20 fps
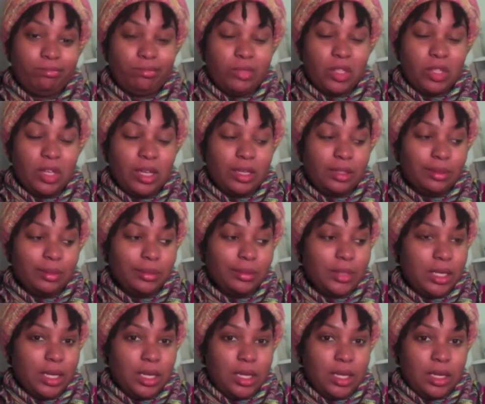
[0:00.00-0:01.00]
Yeah.
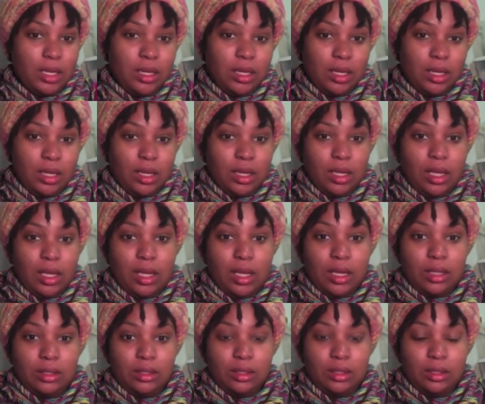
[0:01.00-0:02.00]

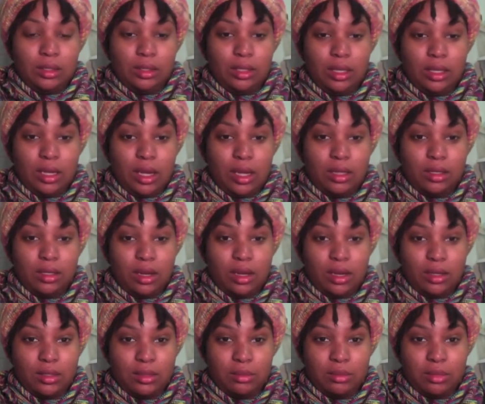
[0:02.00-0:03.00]
And I look
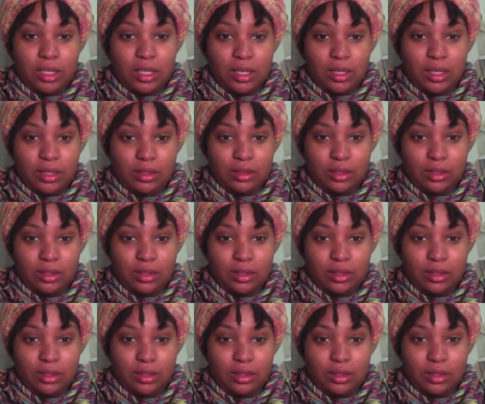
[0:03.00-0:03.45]
awesome right now.